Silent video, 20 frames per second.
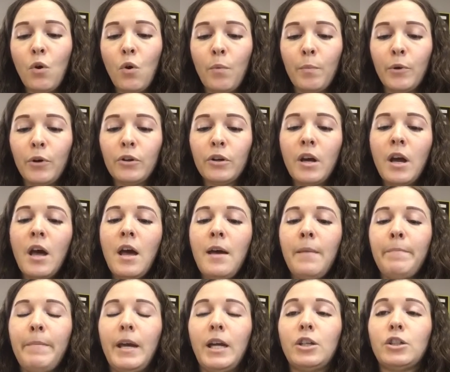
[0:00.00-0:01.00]
homework,
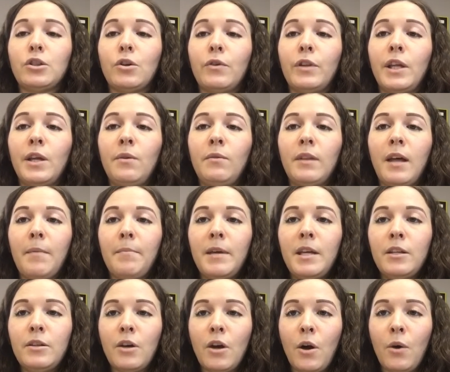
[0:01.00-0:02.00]
make sure that you let me
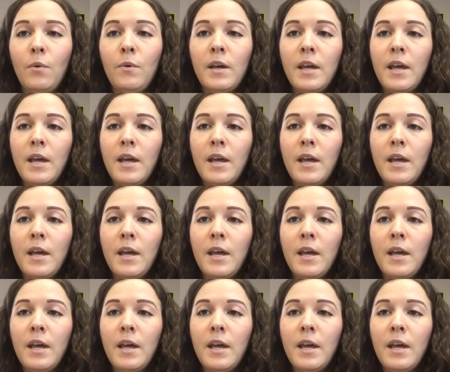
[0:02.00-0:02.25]
know